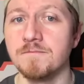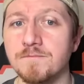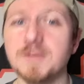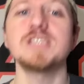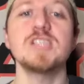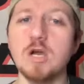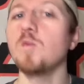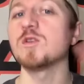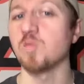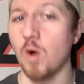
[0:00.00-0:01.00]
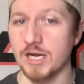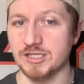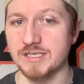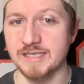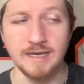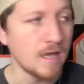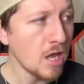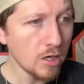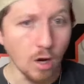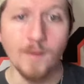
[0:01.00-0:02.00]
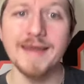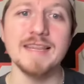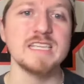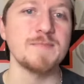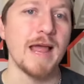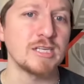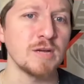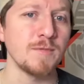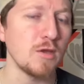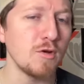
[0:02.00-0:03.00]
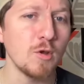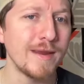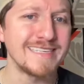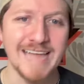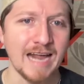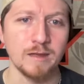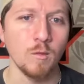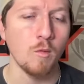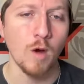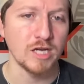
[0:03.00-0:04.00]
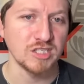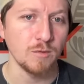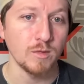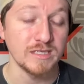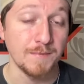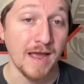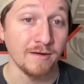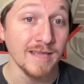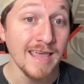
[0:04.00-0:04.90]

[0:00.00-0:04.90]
But so was Washington. Going into this matchup, you knew exactly what Washington was about.